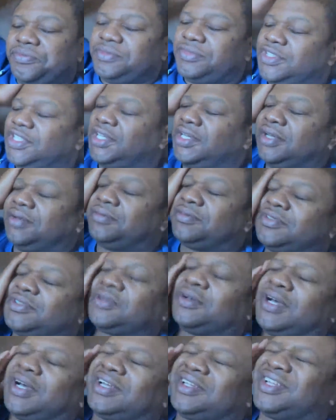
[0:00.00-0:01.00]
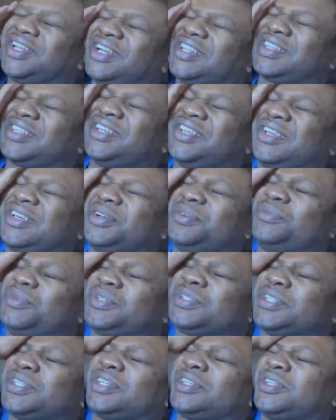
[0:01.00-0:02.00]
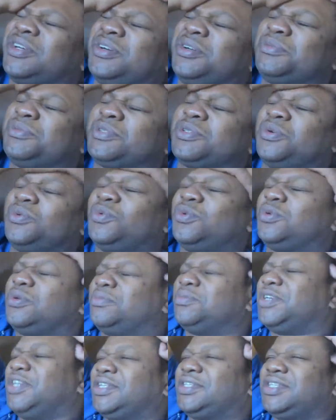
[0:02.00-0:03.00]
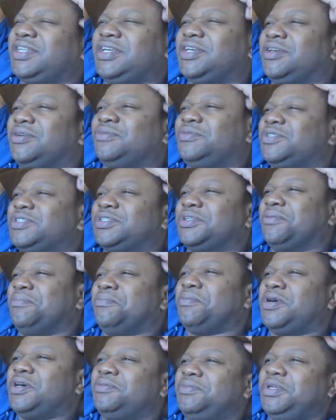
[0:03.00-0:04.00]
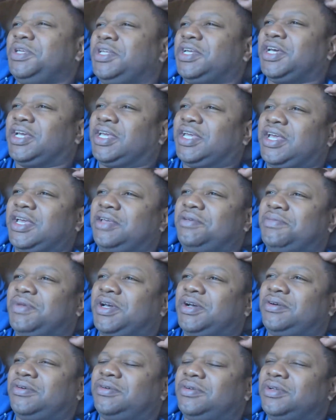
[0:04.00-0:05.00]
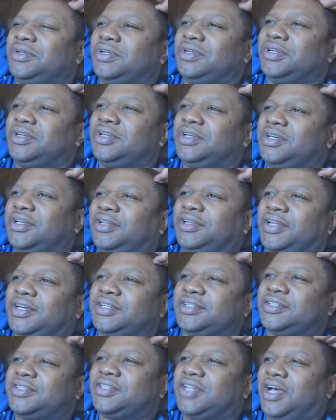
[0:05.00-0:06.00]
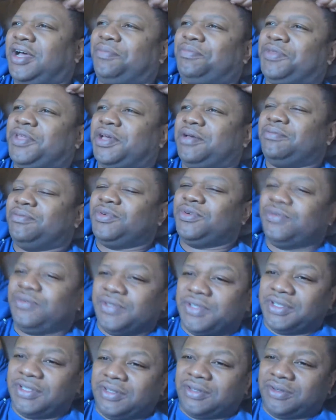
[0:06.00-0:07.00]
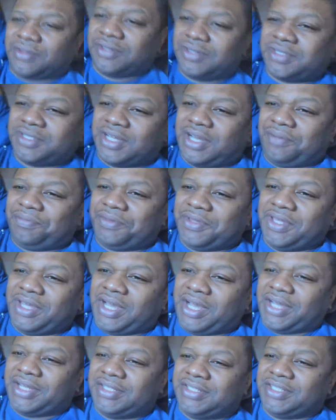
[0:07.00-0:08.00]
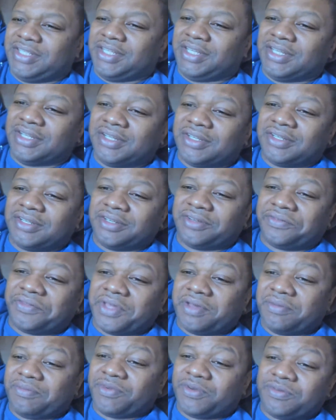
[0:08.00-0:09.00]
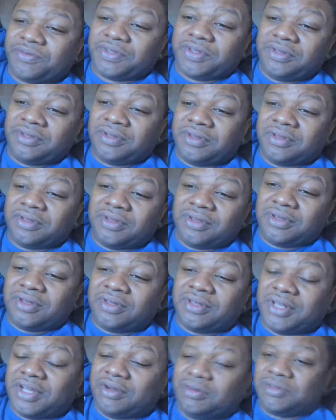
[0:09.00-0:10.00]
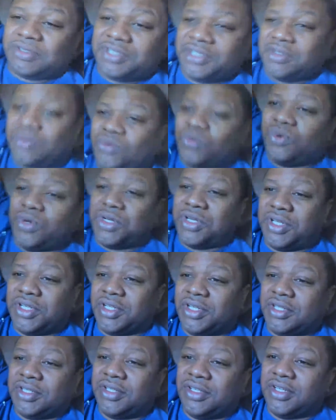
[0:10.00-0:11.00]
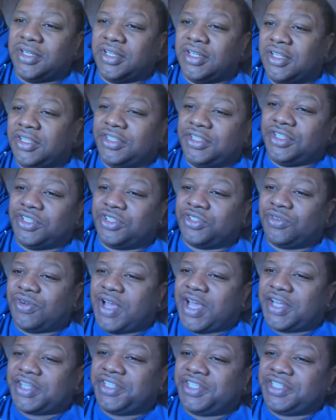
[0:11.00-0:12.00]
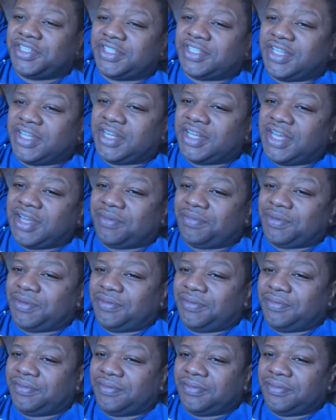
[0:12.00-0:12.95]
Yeah, so I think it was, I thought it was the war, but I think it was the money that came out and that stopped that movie or stopped the idea of that movie. That was just one of the detractions that happened.